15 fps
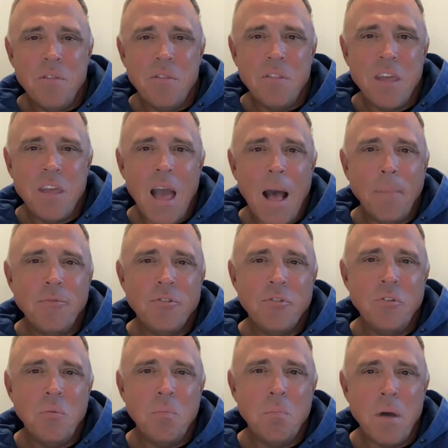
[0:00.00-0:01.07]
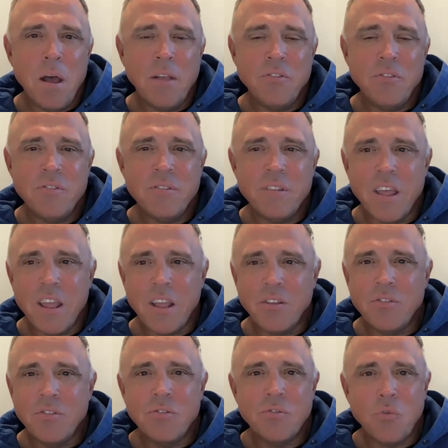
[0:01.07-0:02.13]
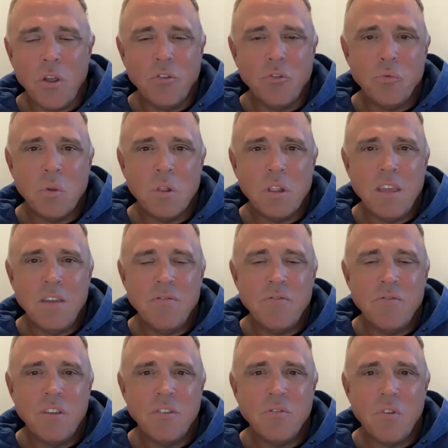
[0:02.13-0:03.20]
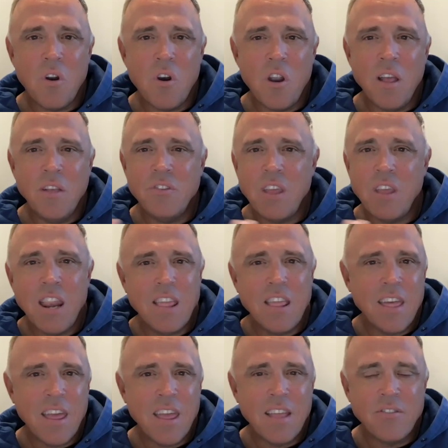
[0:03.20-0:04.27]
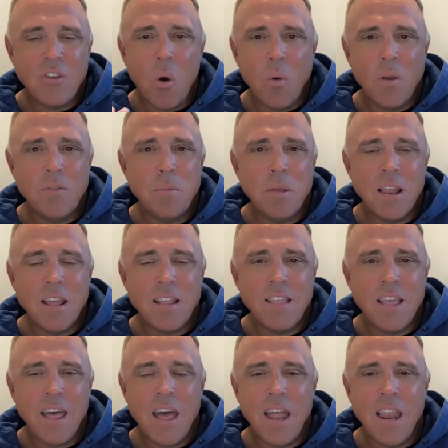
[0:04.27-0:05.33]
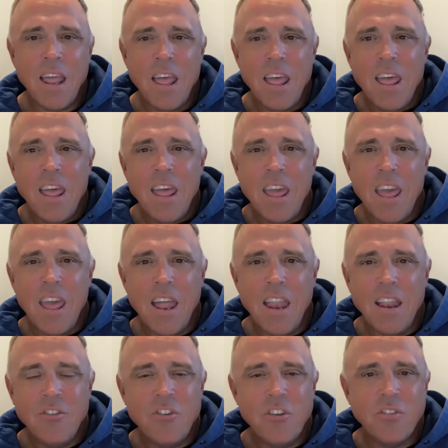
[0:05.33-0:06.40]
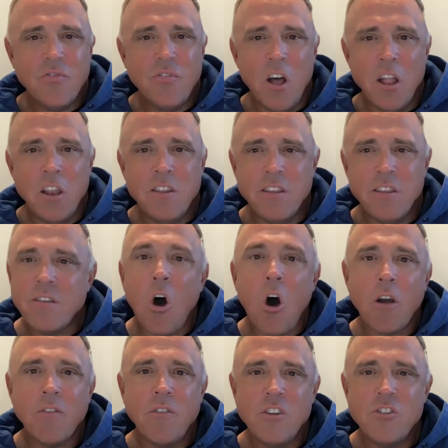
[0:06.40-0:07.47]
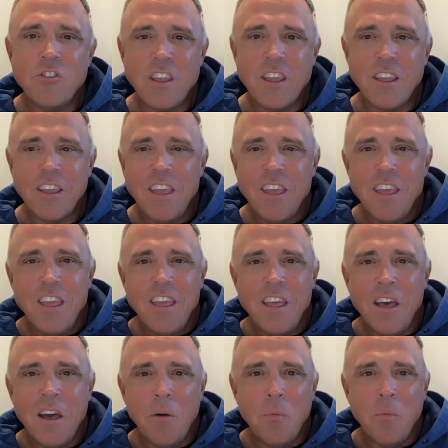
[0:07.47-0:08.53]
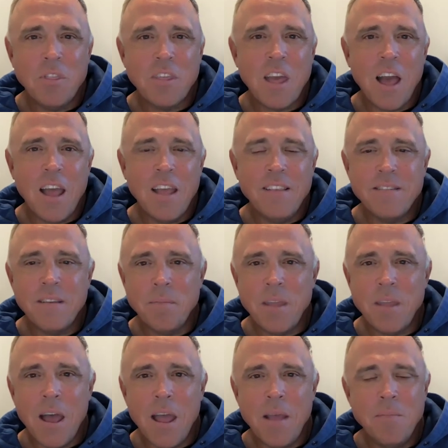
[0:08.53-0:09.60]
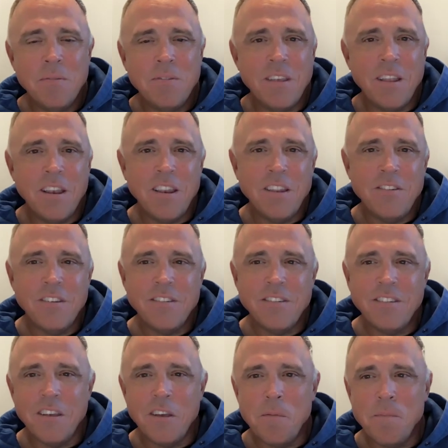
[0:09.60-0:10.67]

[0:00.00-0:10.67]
the absolute best like stress relief as far as anything. It's always been like that, and it's just fun to talk fishing with guys sometimes, and it's just